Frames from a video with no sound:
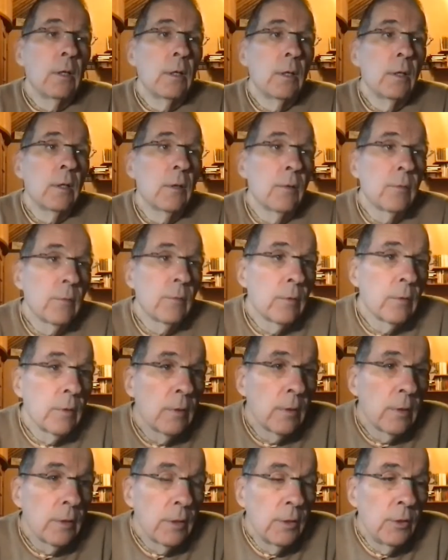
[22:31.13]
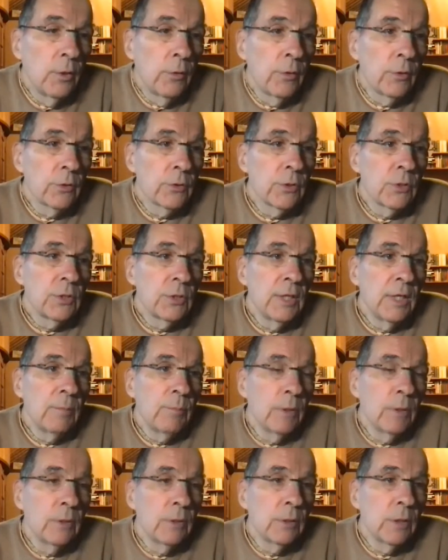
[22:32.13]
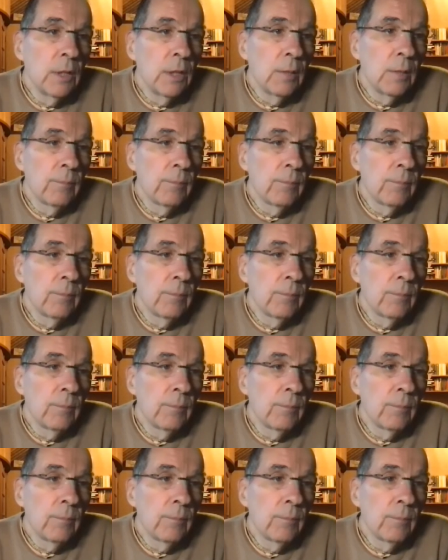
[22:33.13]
You know, there's a statement